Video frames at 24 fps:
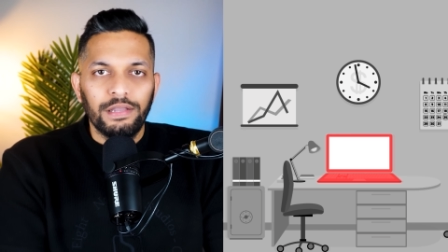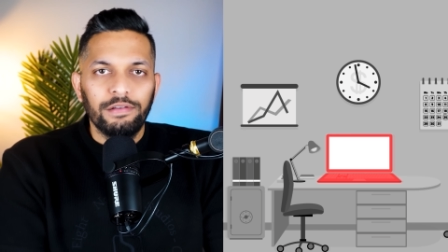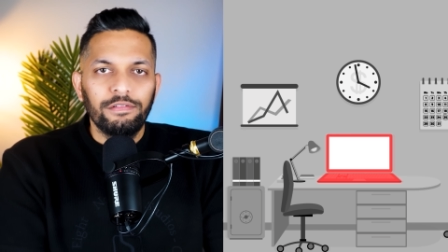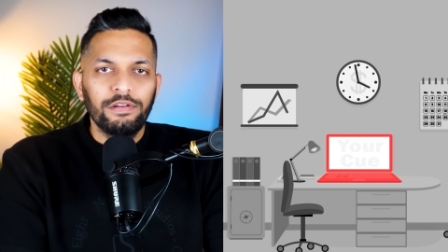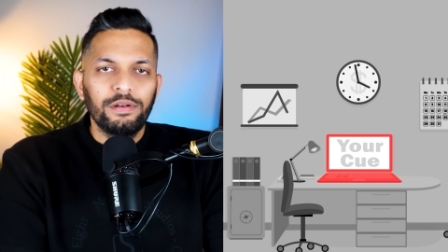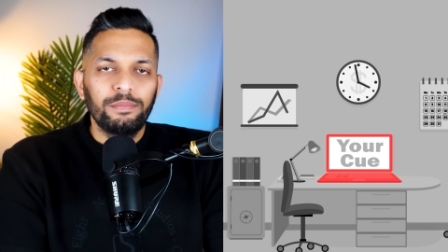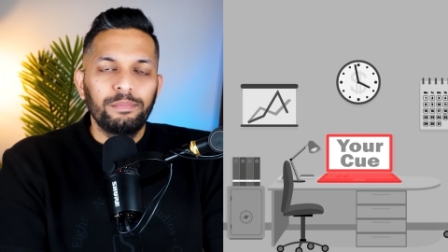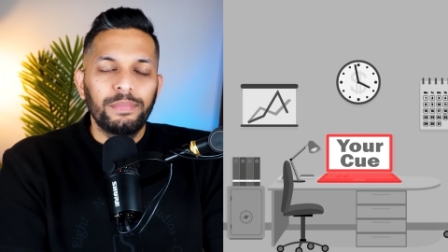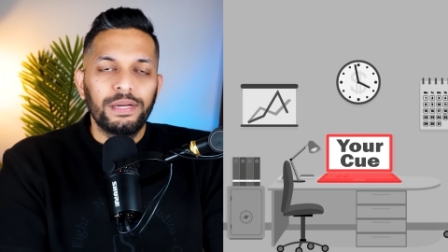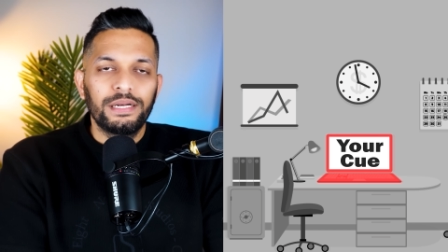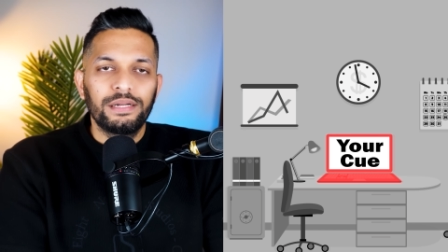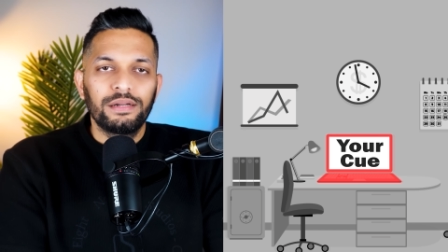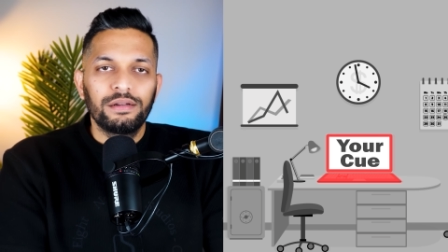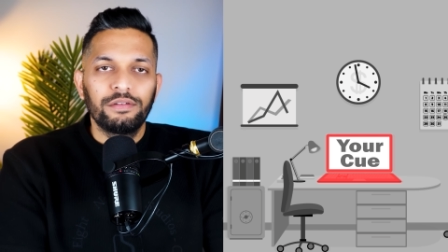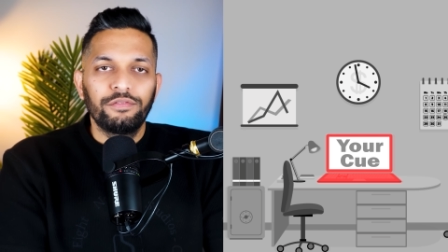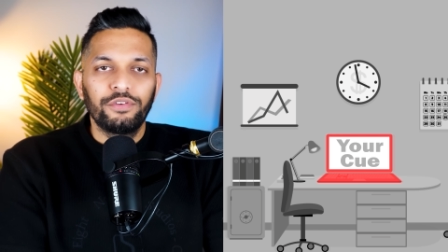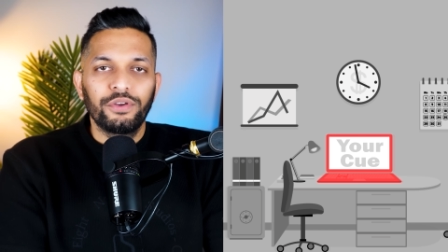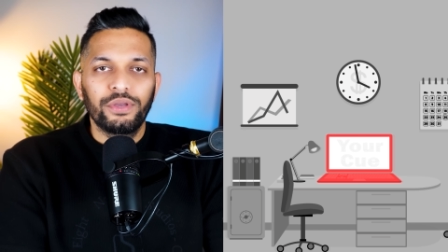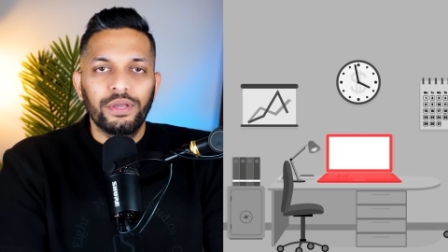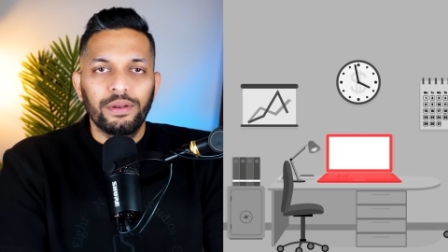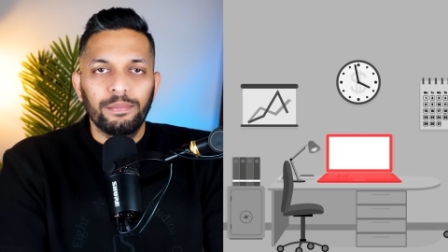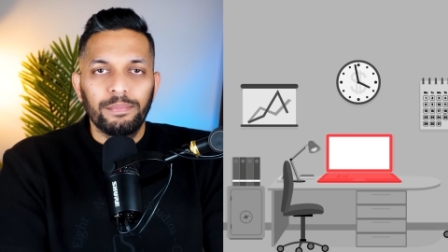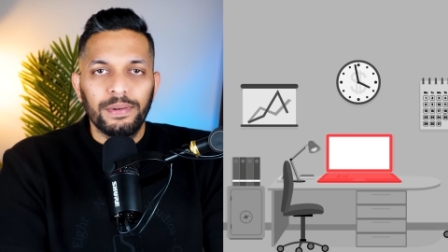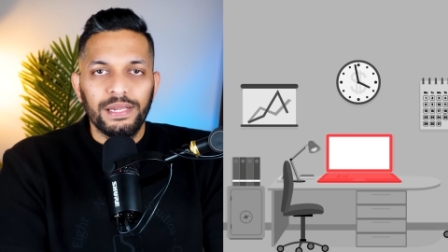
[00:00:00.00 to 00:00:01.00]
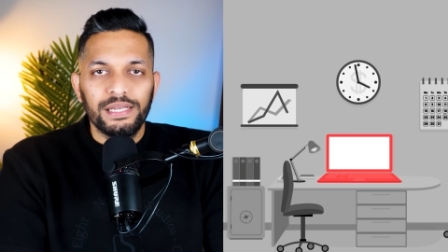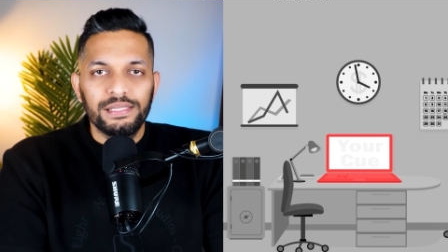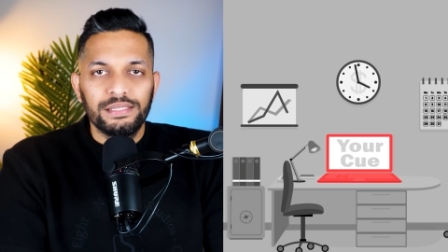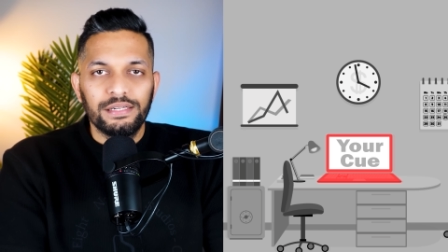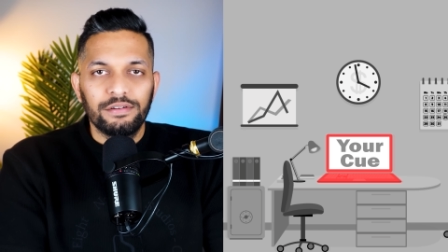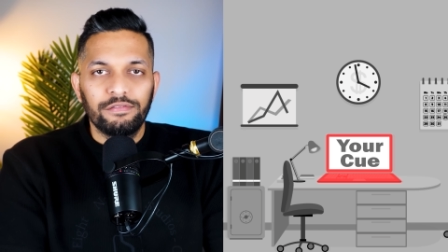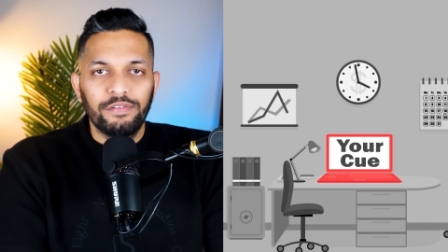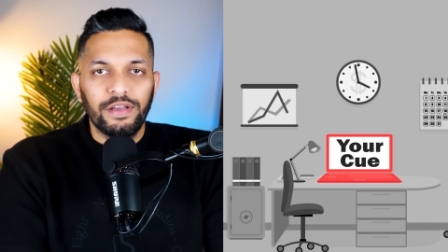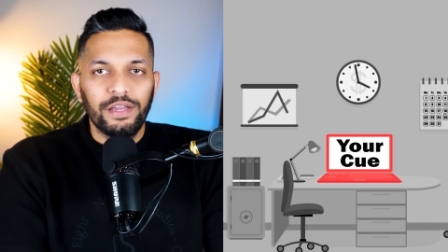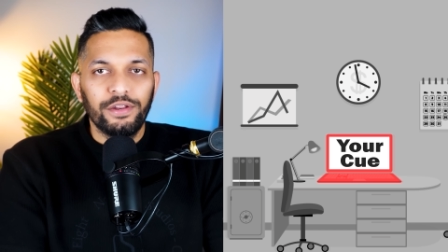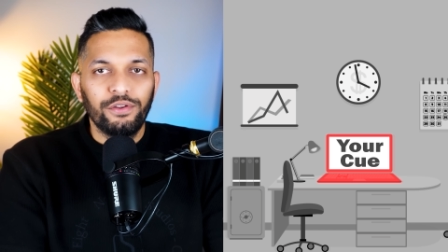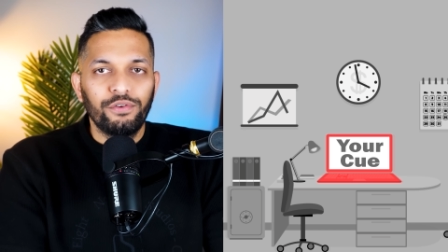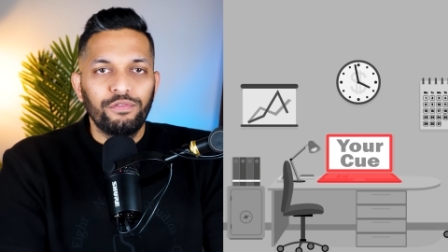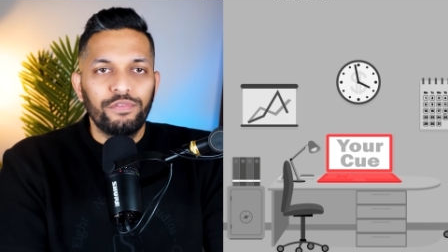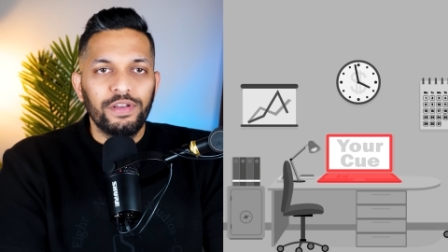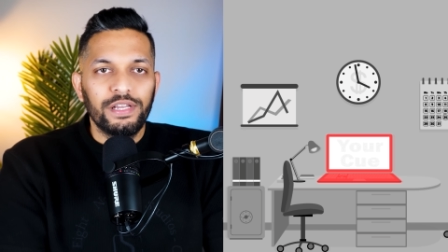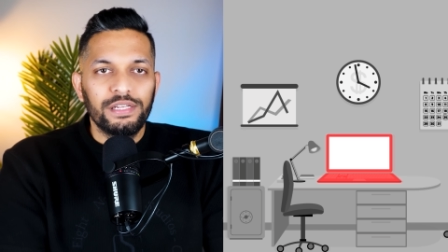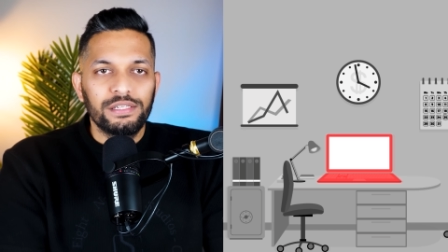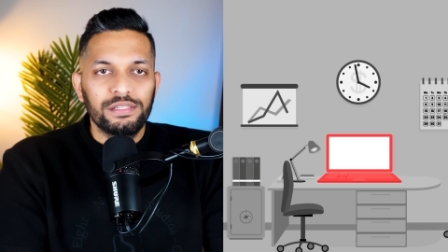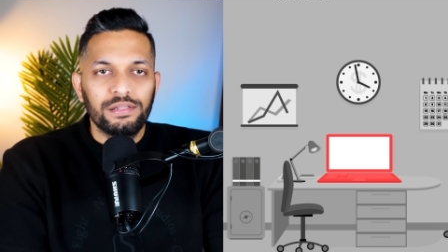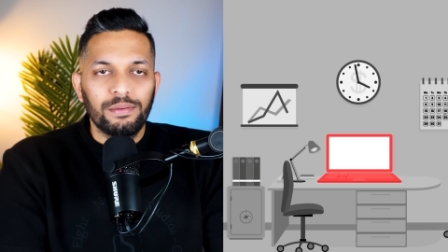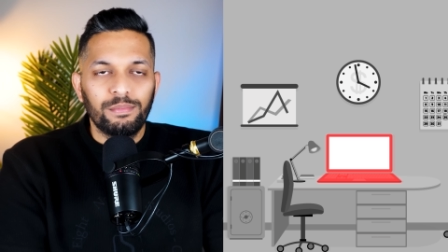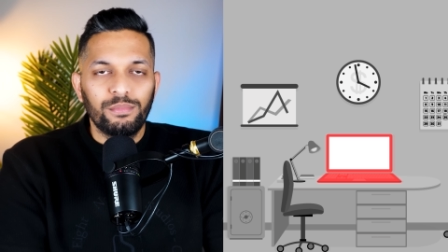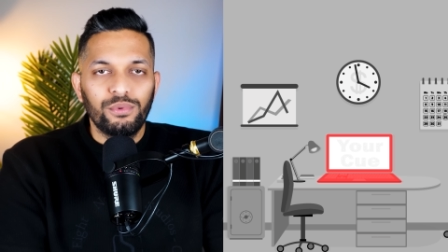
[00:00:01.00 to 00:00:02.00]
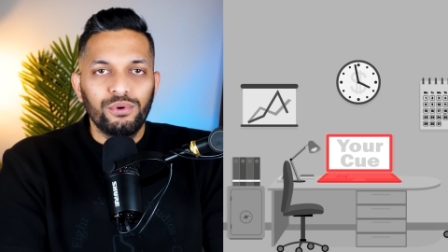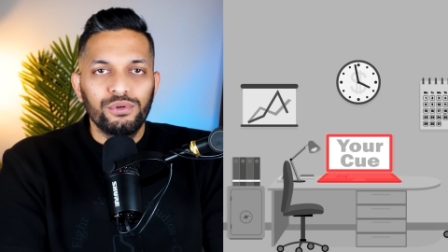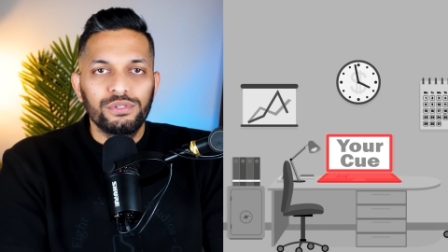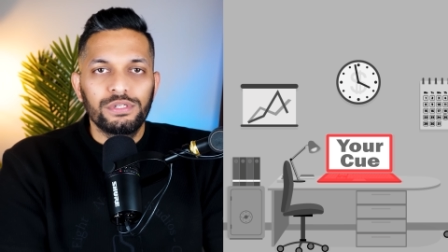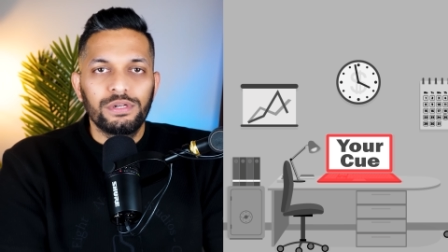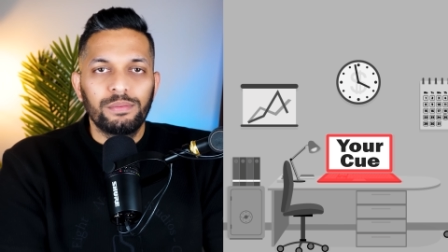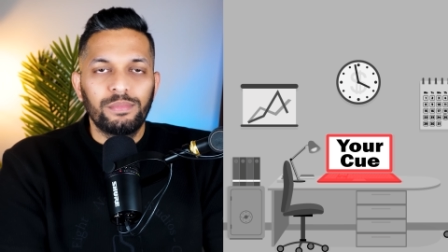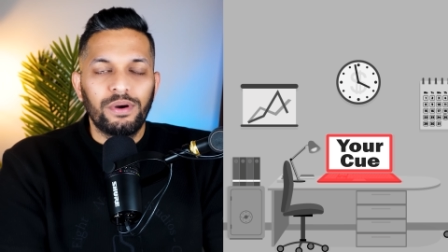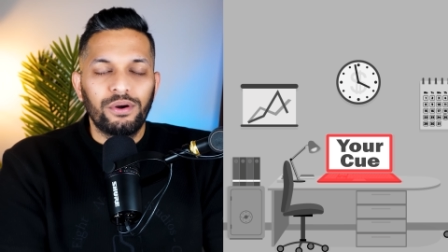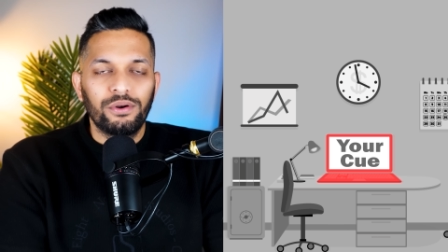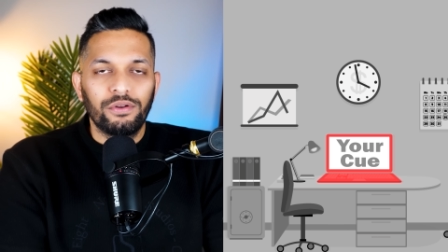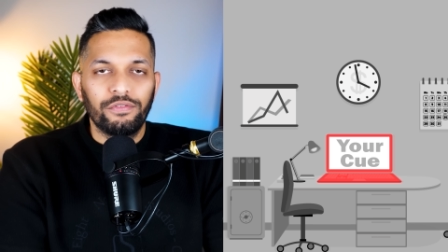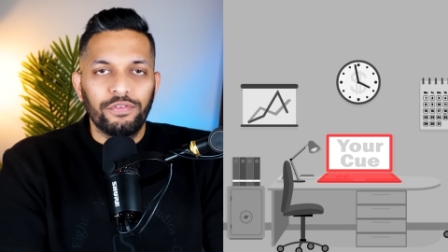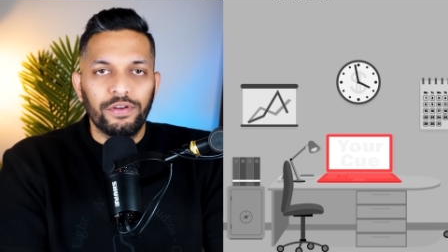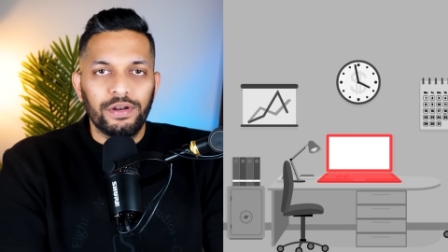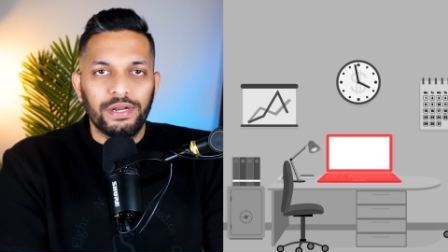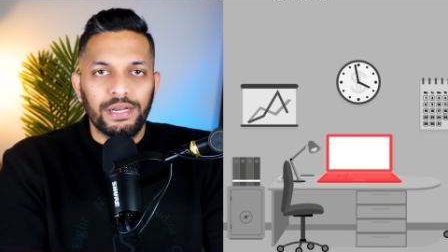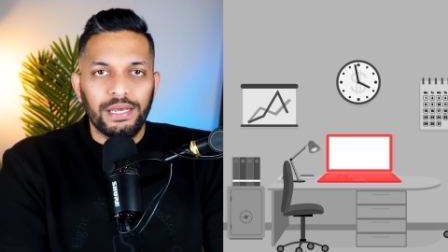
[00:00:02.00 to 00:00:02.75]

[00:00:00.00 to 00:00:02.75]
Even better if you can place it where you waste the most amount of your